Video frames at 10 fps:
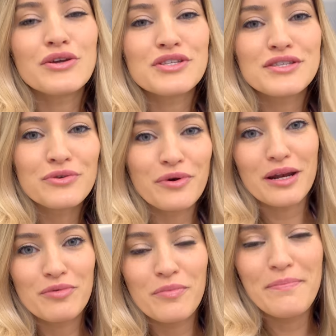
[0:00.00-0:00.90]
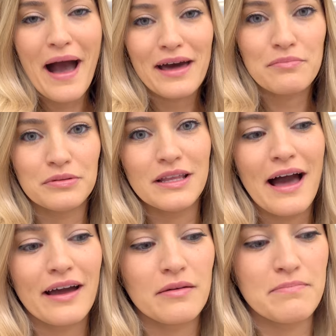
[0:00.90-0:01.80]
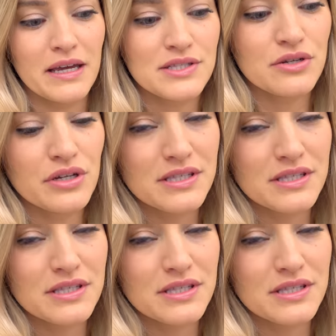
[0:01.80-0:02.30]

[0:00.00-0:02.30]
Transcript: There's this incredible matte black mixer.